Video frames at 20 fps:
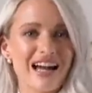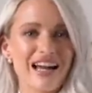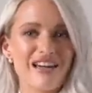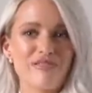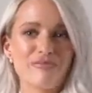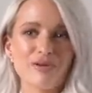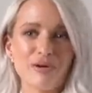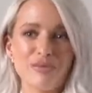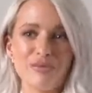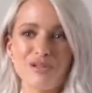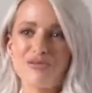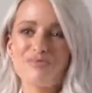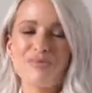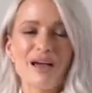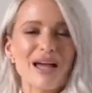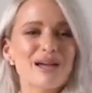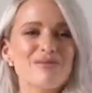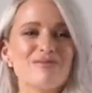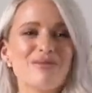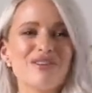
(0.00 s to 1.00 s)
I've published
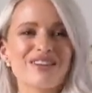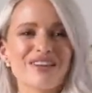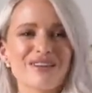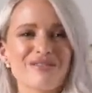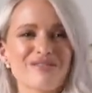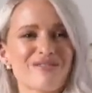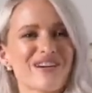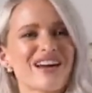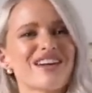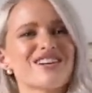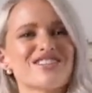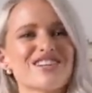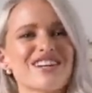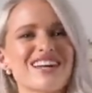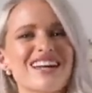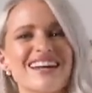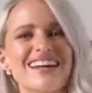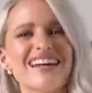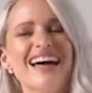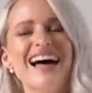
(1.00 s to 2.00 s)
papers on
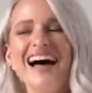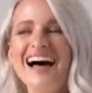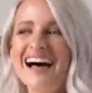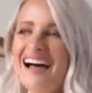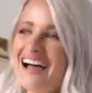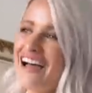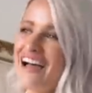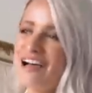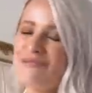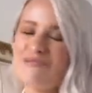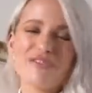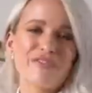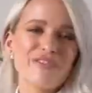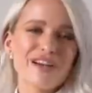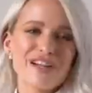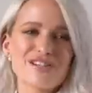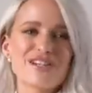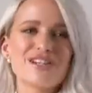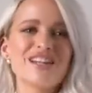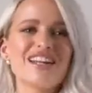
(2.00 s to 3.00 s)
fashion.
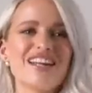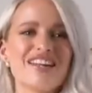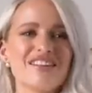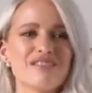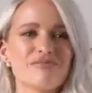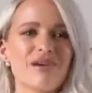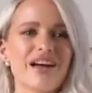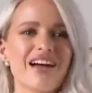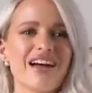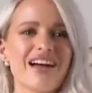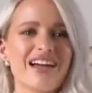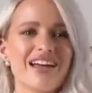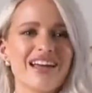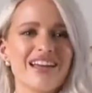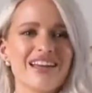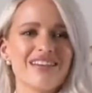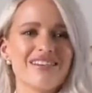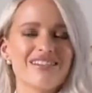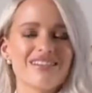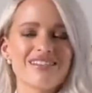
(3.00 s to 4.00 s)
Fashion is
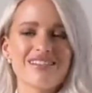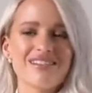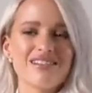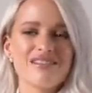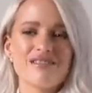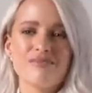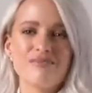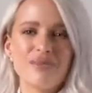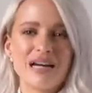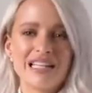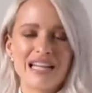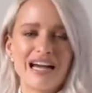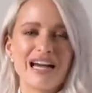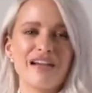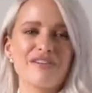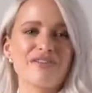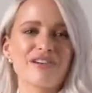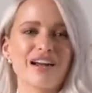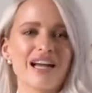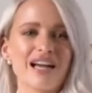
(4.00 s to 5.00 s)
my life.